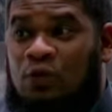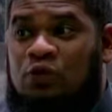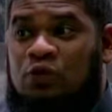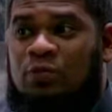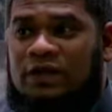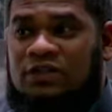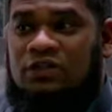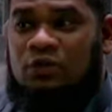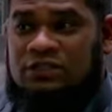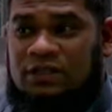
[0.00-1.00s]
Your wudu breaks,
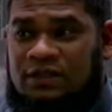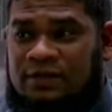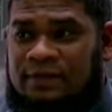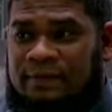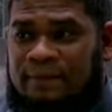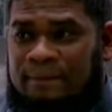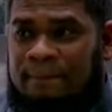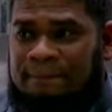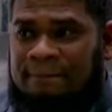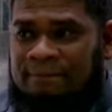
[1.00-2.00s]
not ghusl.
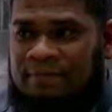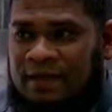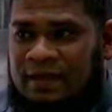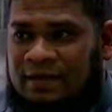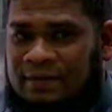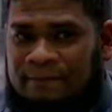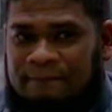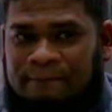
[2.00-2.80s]
Okay.